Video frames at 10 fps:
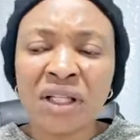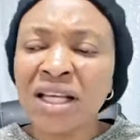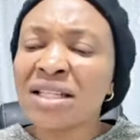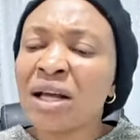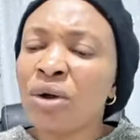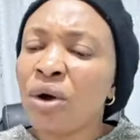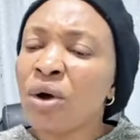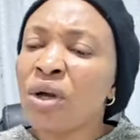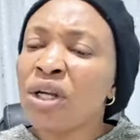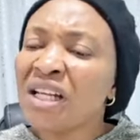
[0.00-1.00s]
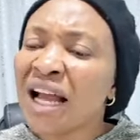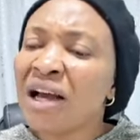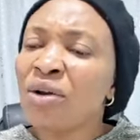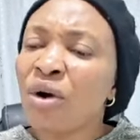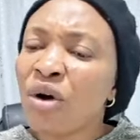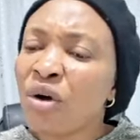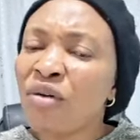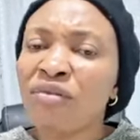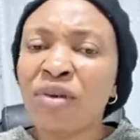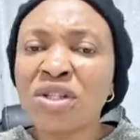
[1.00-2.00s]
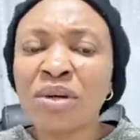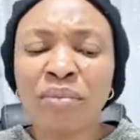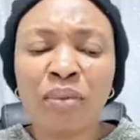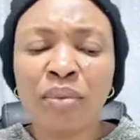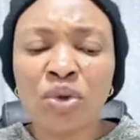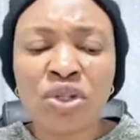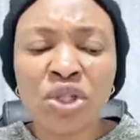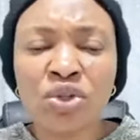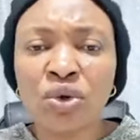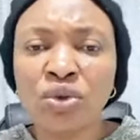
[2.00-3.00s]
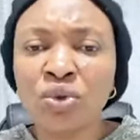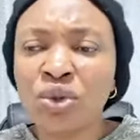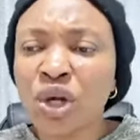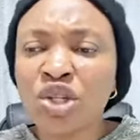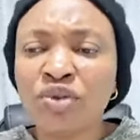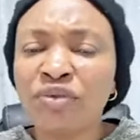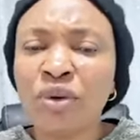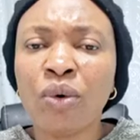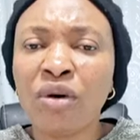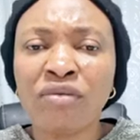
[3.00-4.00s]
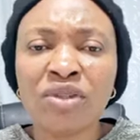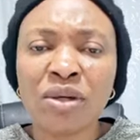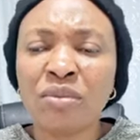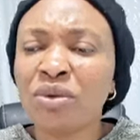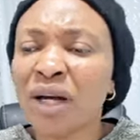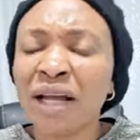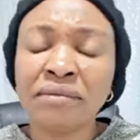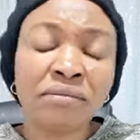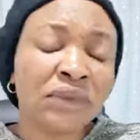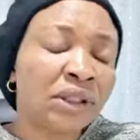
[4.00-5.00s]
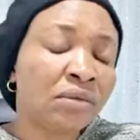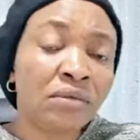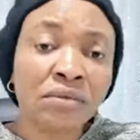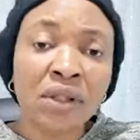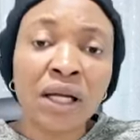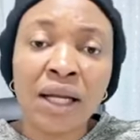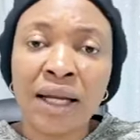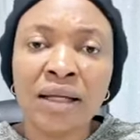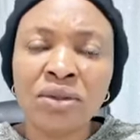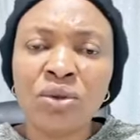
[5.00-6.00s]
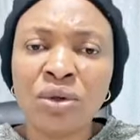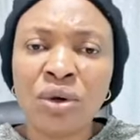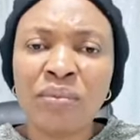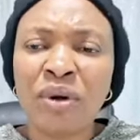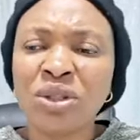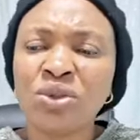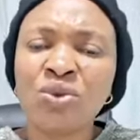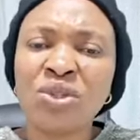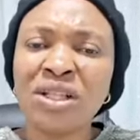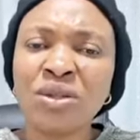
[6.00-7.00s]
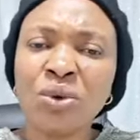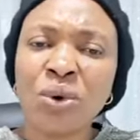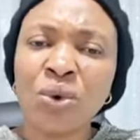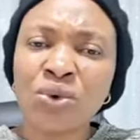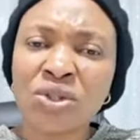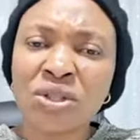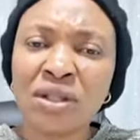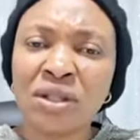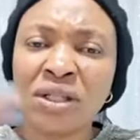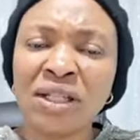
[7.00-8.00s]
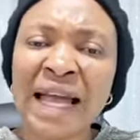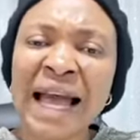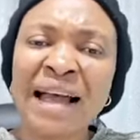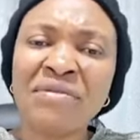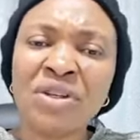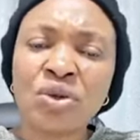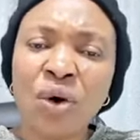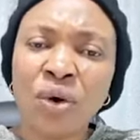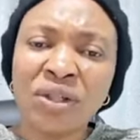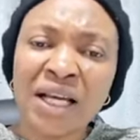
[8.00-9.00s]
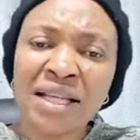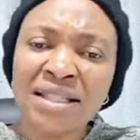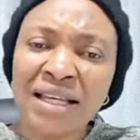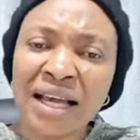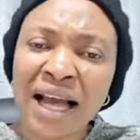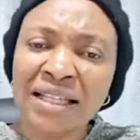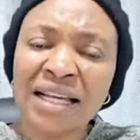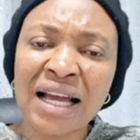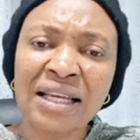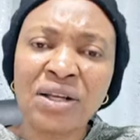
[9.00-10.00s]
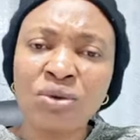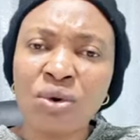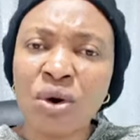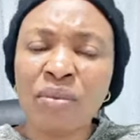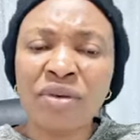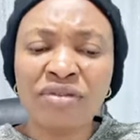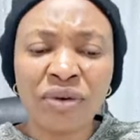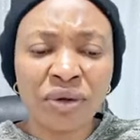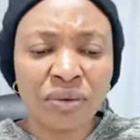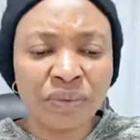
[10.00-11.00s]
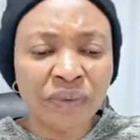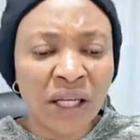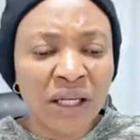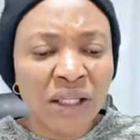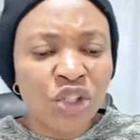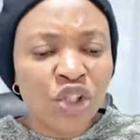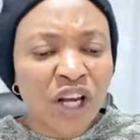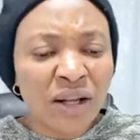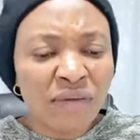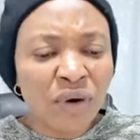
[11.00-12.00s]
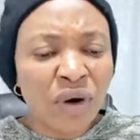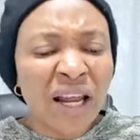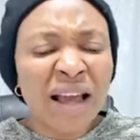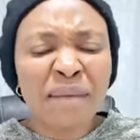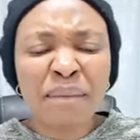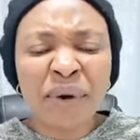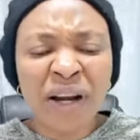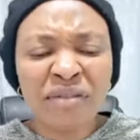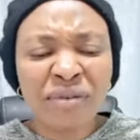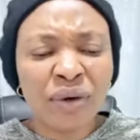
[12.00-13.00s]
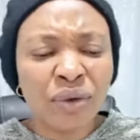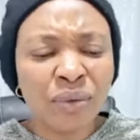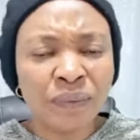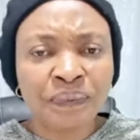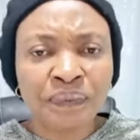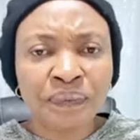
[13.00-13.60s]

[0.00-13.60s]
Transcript: It's not in an uncomfortable position. You just feel comfortable. You are like, you know, but you see those that have it all. They are still attacking you, coming for you. Child of God, I'm praying for you.